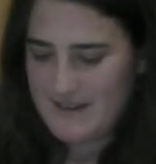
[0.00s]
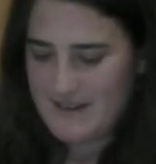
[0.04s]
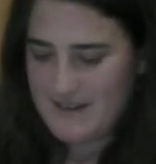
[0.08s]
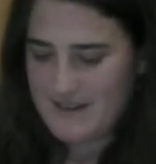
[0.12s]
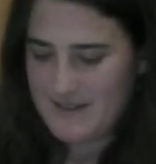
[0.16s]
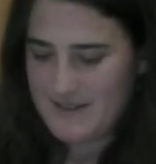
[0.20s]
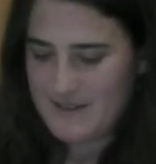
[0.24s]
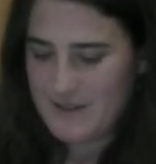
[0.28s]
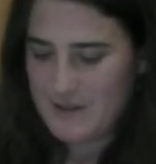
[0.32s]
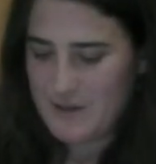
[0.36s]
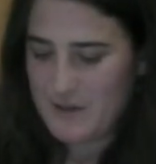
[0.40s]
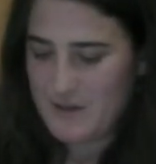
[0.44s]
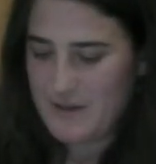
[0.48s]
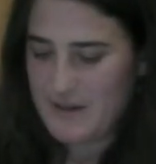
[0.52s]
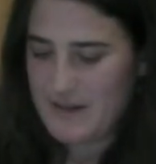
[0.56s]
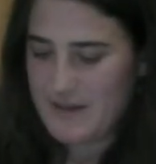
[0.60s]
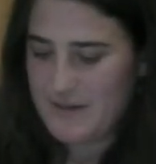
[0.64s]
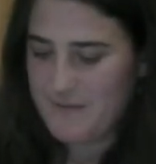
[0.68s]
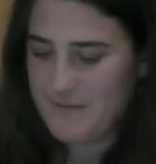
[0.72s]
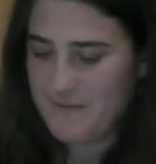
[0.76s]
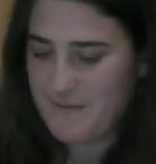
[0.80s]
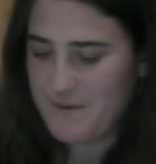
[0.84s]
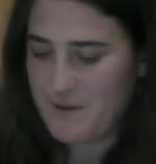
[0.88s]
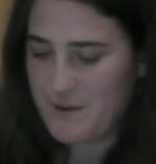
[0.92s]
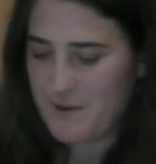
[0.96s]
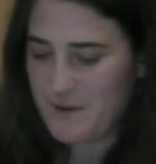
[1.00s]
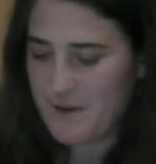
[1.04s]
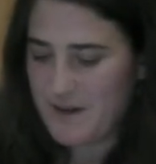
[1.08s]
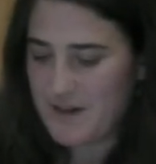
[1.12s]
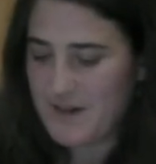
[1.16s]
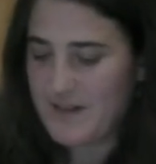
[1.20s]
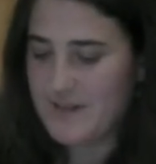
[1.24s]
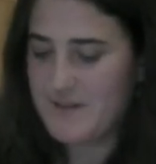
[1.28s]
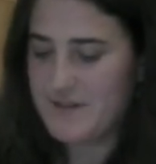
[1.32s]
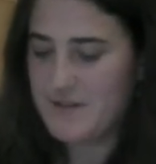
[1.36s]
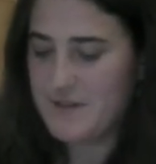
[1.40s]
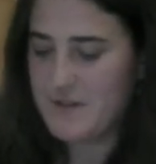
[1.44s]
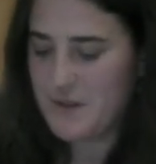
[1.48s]
So for
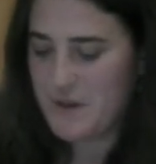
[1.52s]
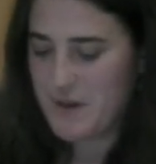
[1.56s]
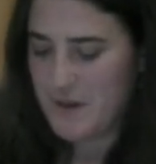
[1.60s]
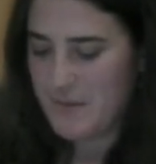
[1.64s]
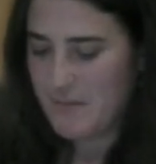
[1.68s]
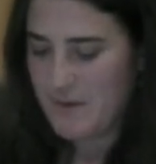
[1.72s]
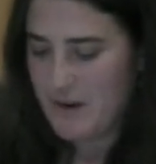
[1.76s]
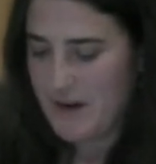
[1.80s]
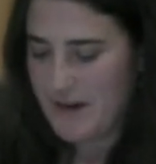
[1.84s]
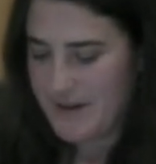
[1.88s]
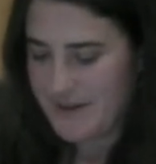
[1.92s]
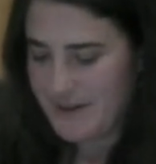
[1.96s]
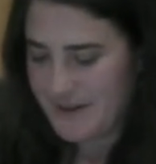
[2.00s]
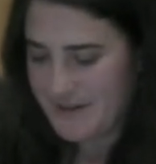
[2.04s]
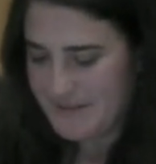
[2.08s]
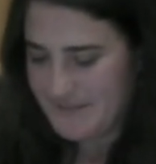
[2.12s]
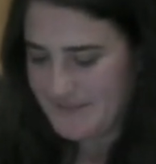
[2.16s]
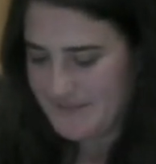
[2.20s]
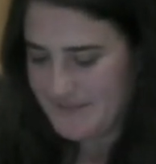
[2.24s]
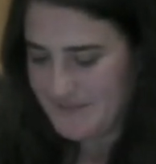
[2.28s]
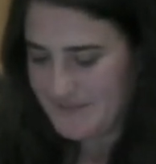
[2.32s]
the stormwater,